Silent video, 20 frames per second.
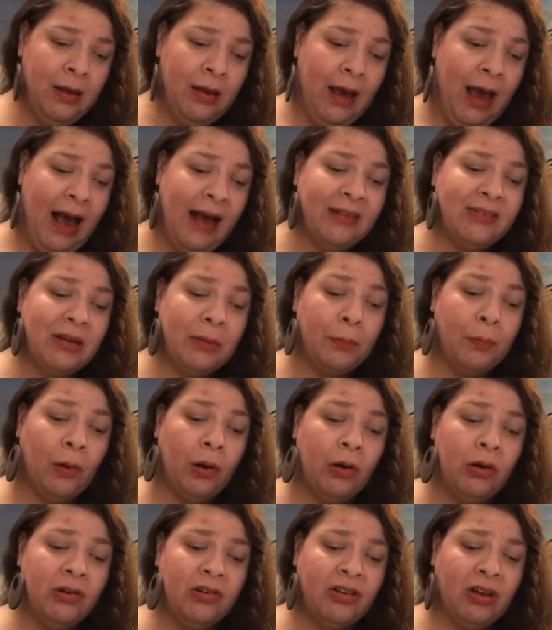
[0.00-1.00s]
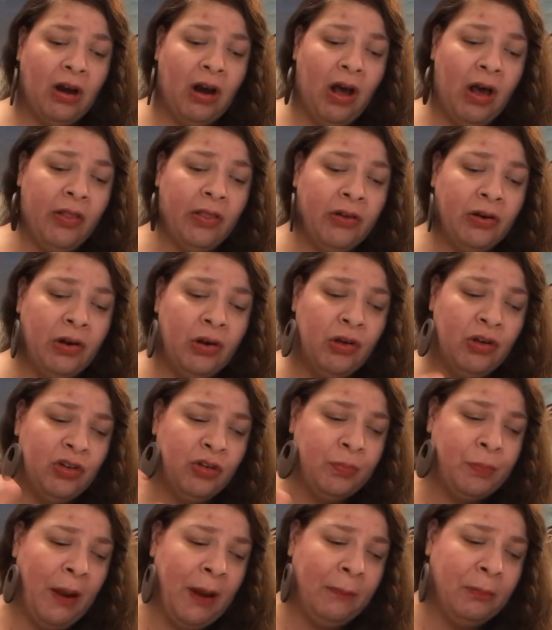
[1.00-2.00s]
As it burns in all the
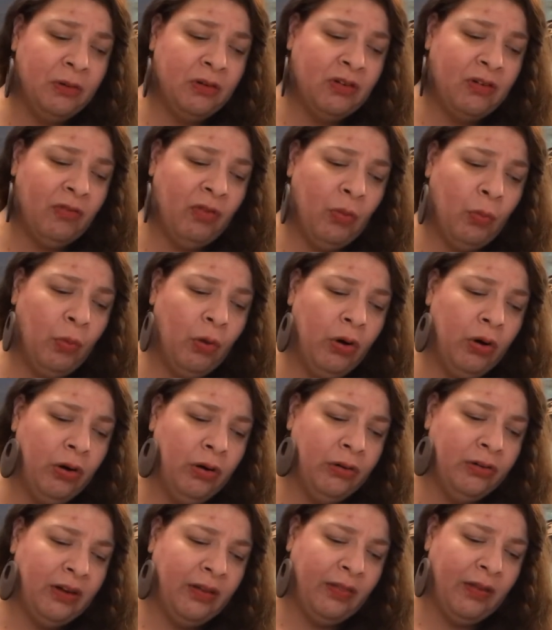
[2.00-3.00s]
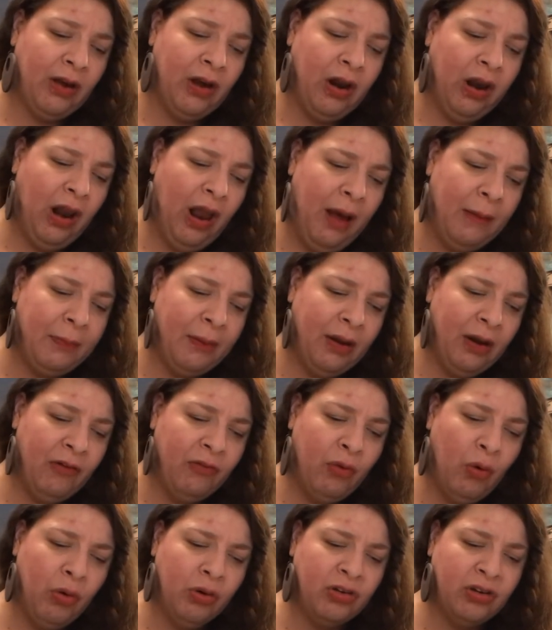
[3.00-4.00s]
newspapers of the world, and the clopping of
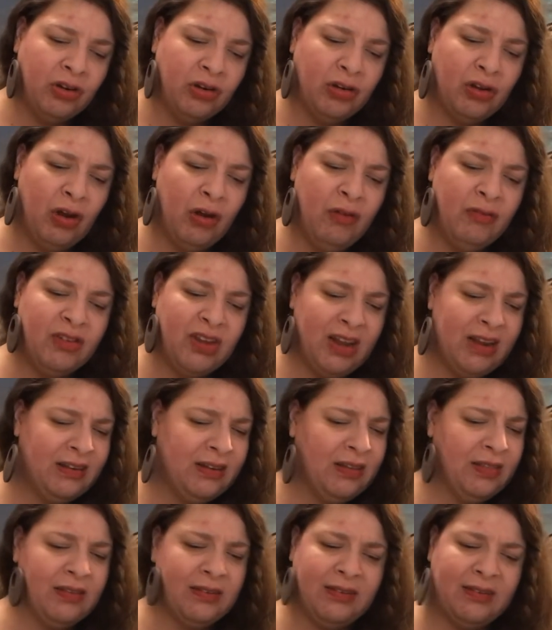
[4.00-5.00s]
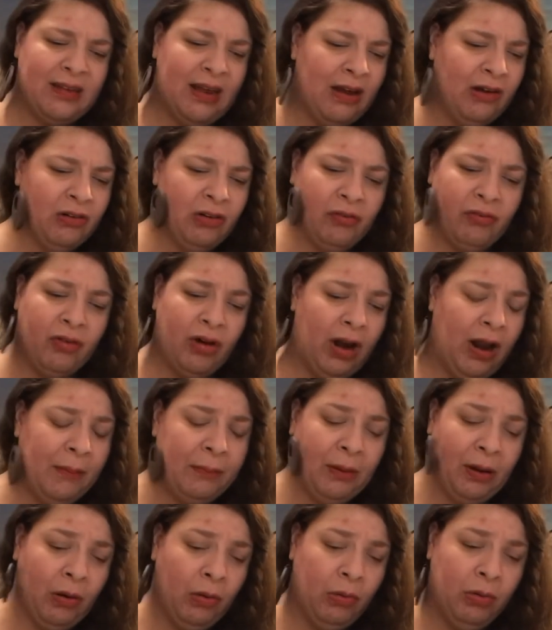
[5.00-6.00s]
horses' hooves isn't the sound of
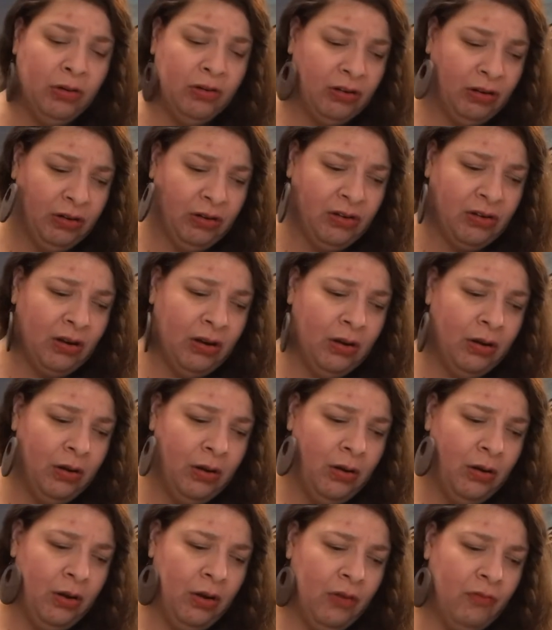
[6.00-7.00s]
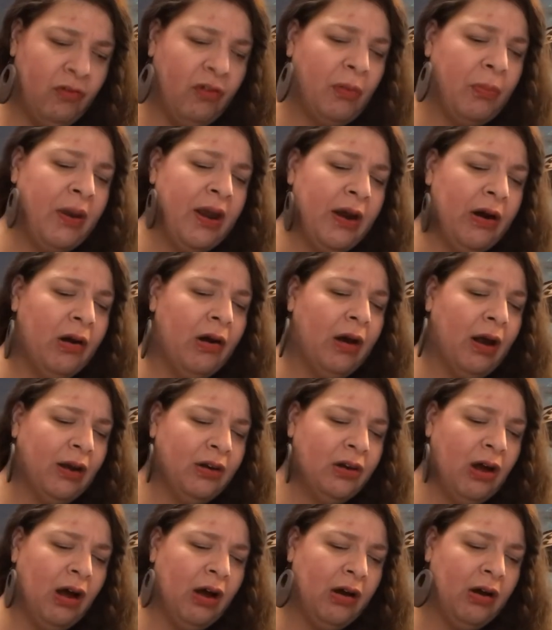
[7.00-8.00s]
clopping horses. From here, a
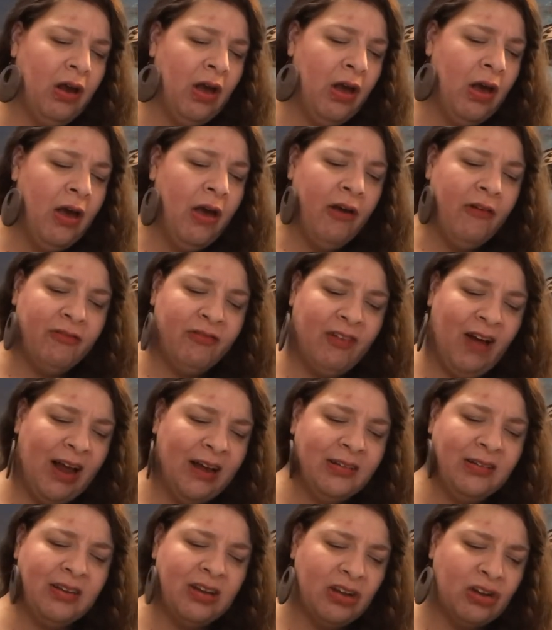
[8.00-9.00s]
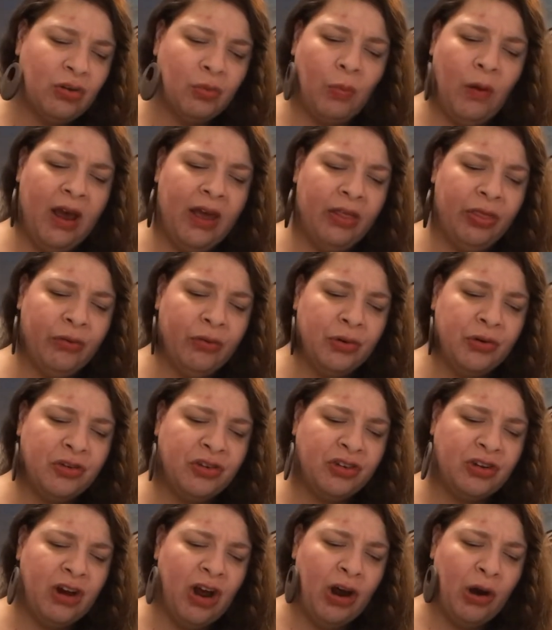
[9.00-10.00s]
dog finds his way through
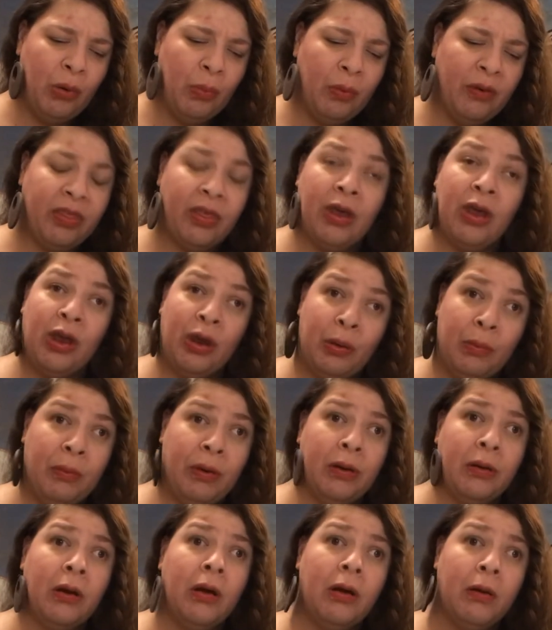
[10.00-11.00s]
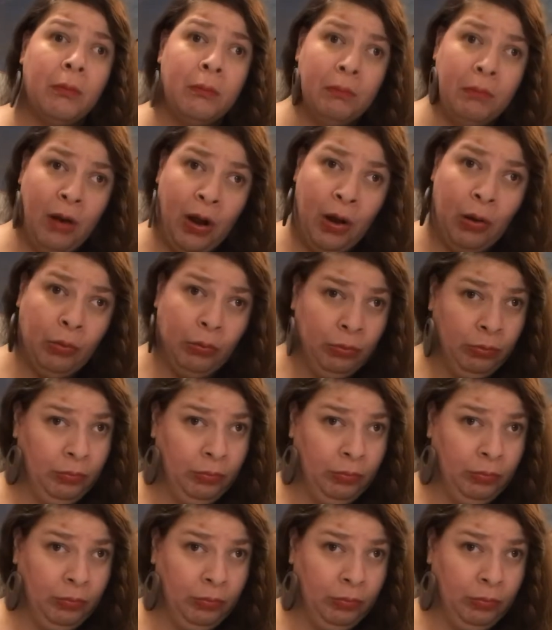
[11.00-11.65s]
snow with a human bone.